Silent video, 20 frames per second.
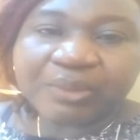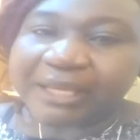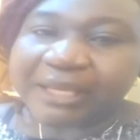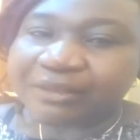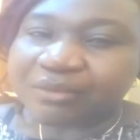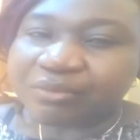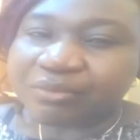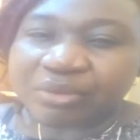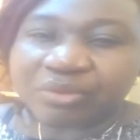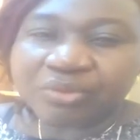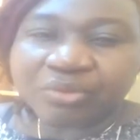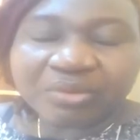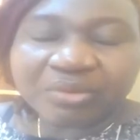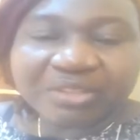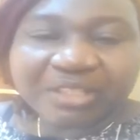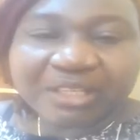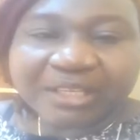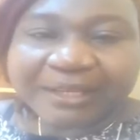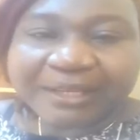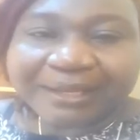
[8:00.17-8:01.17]
We, have, we
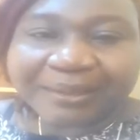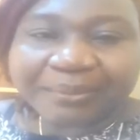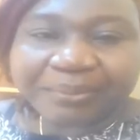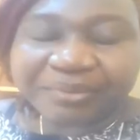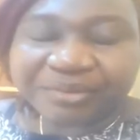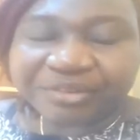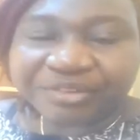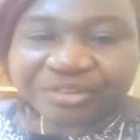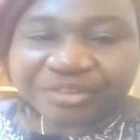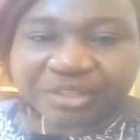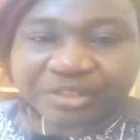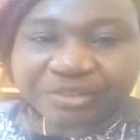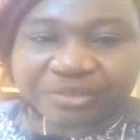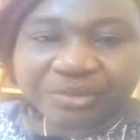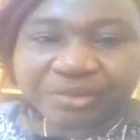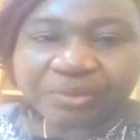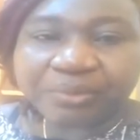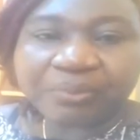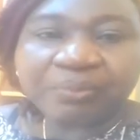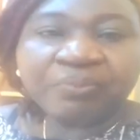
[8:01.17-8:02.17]
totally
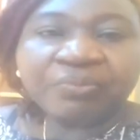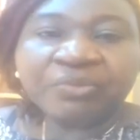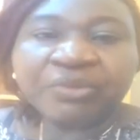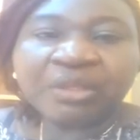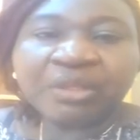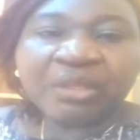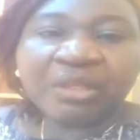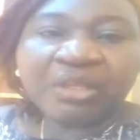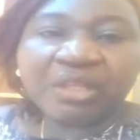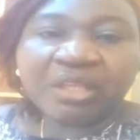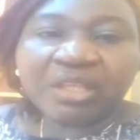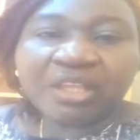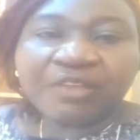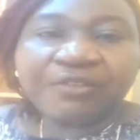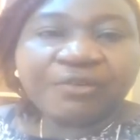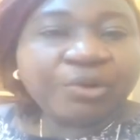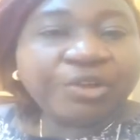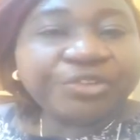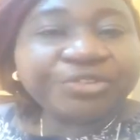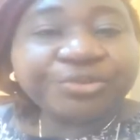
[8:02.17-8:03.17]
appreciate you.
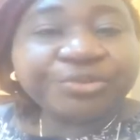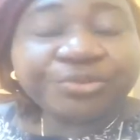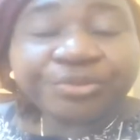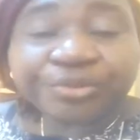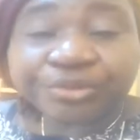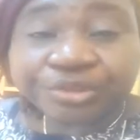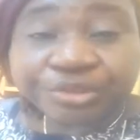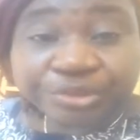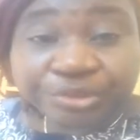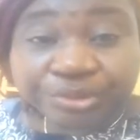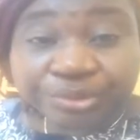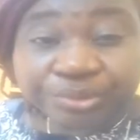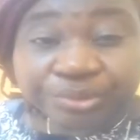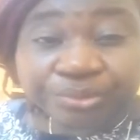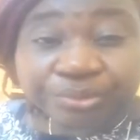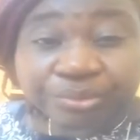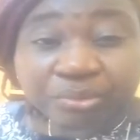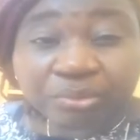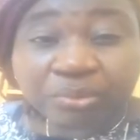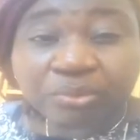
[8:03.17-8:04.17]
If it wasn't for
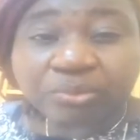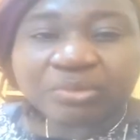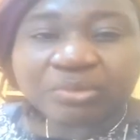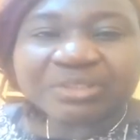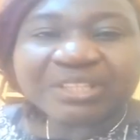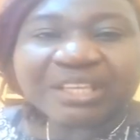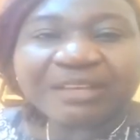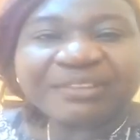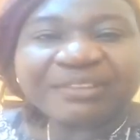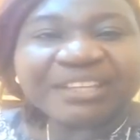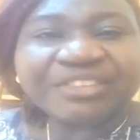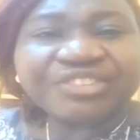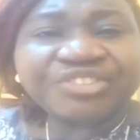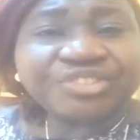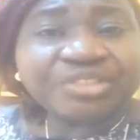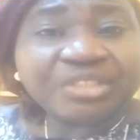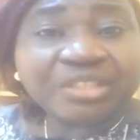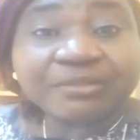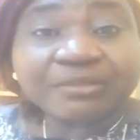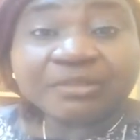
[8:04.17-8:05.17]
you, you not have
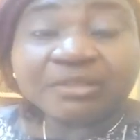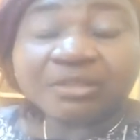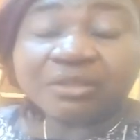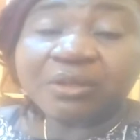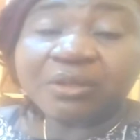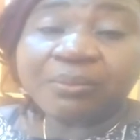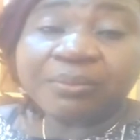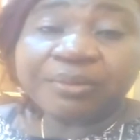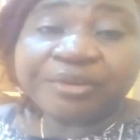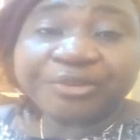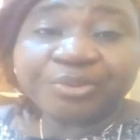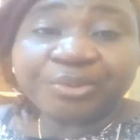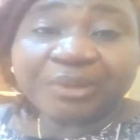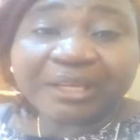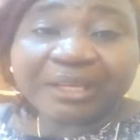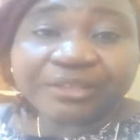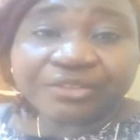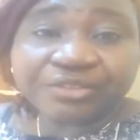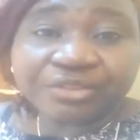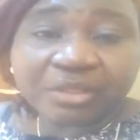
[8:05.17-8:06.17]
achieved the numbers we
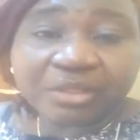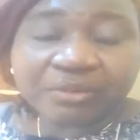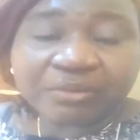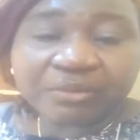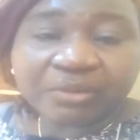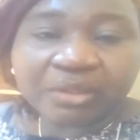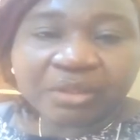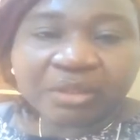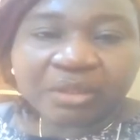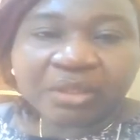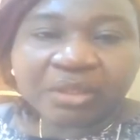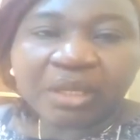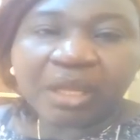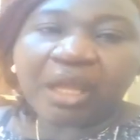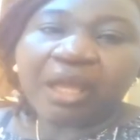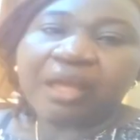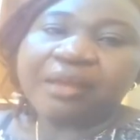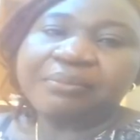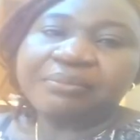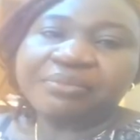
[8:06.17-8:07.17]
achieved.
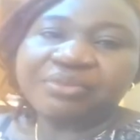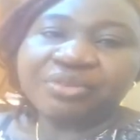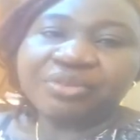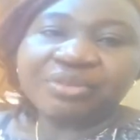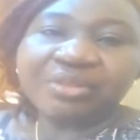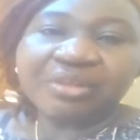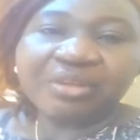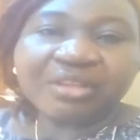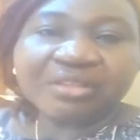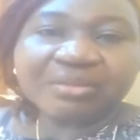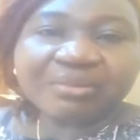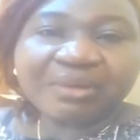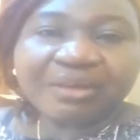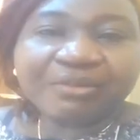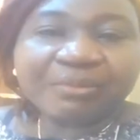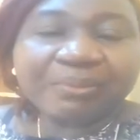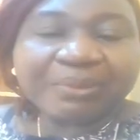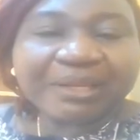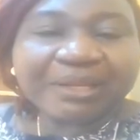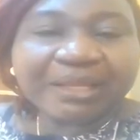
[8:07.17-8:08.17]
Ah, because
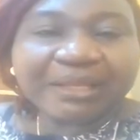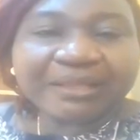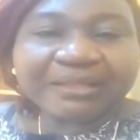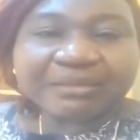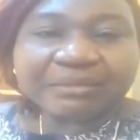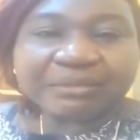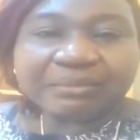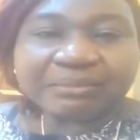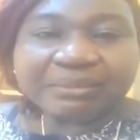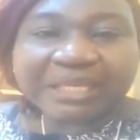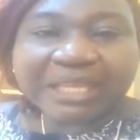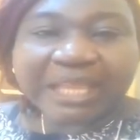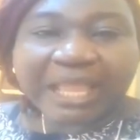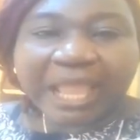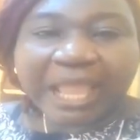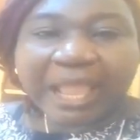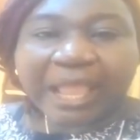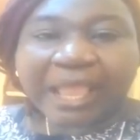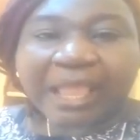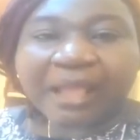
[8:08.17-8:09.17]
my reply is
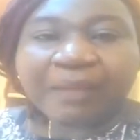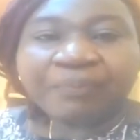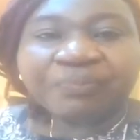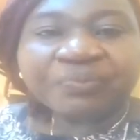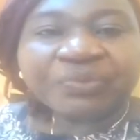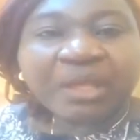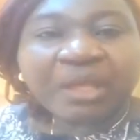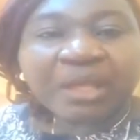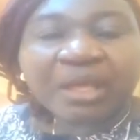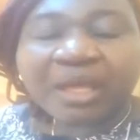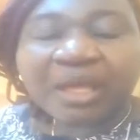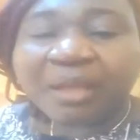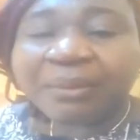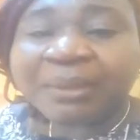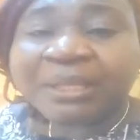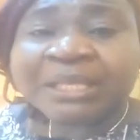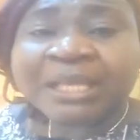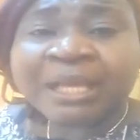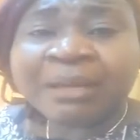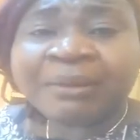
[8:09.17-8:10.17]
Mike,
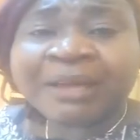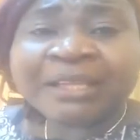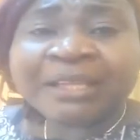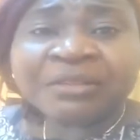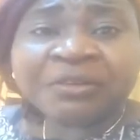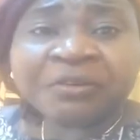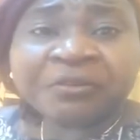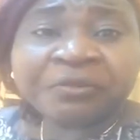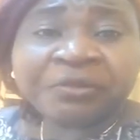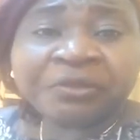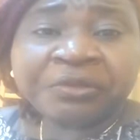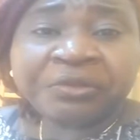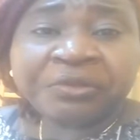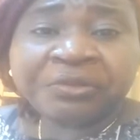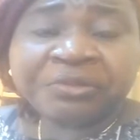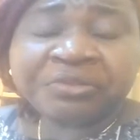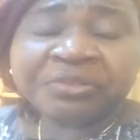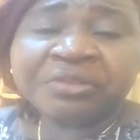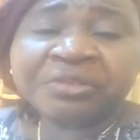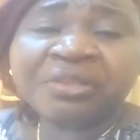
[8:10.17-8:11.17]
how many have I done for
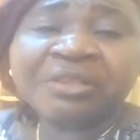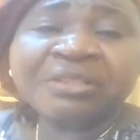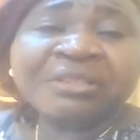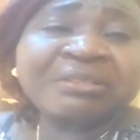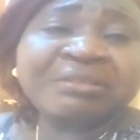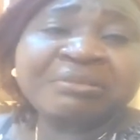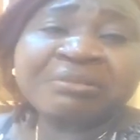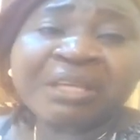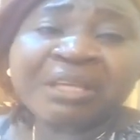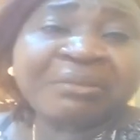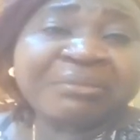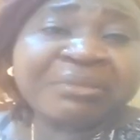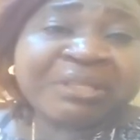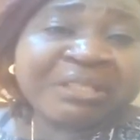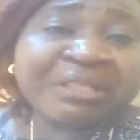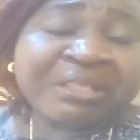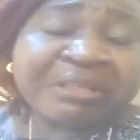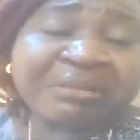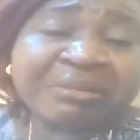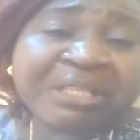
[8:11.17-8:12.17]
you? You do not know how
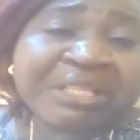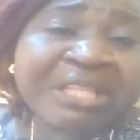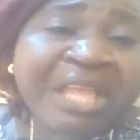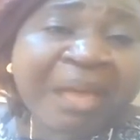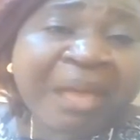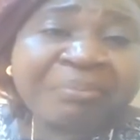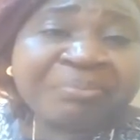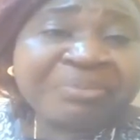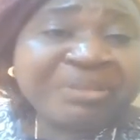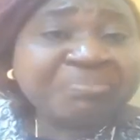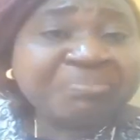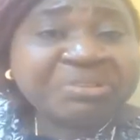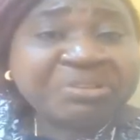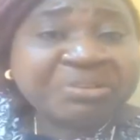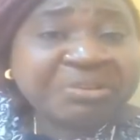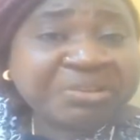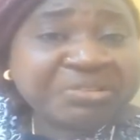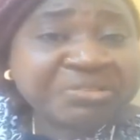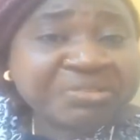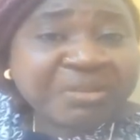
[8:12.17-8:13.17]
many. When there are big,
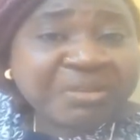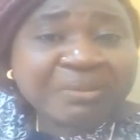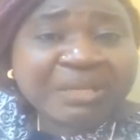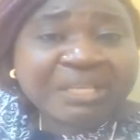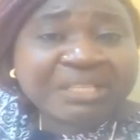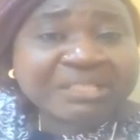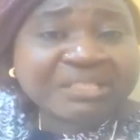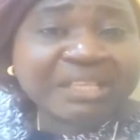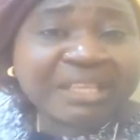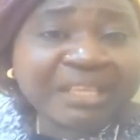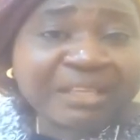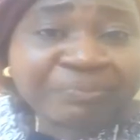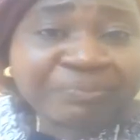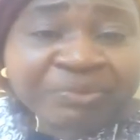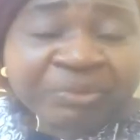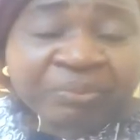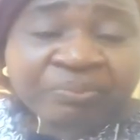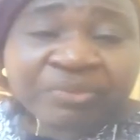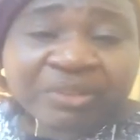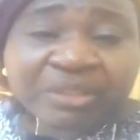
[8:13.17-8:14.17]
big customers
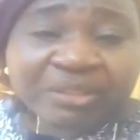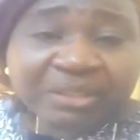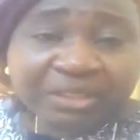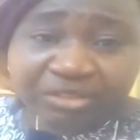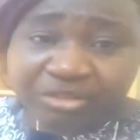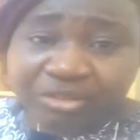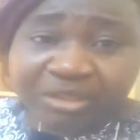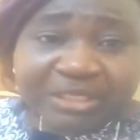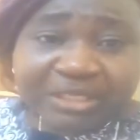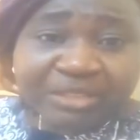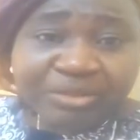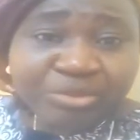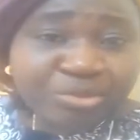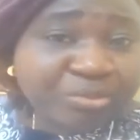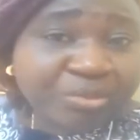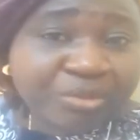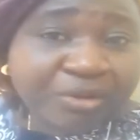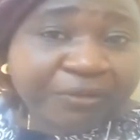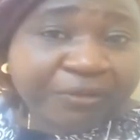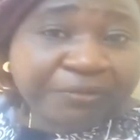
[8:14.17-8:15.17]
there, they surely
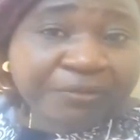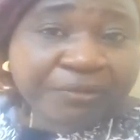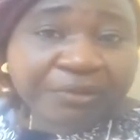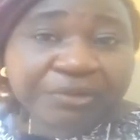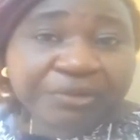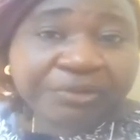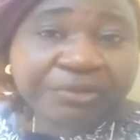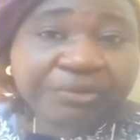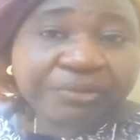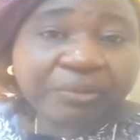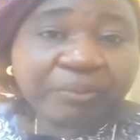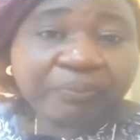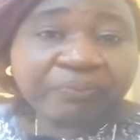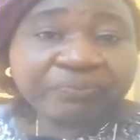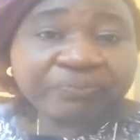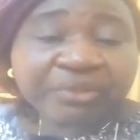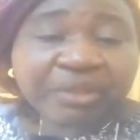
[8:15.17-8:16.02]
do more for you.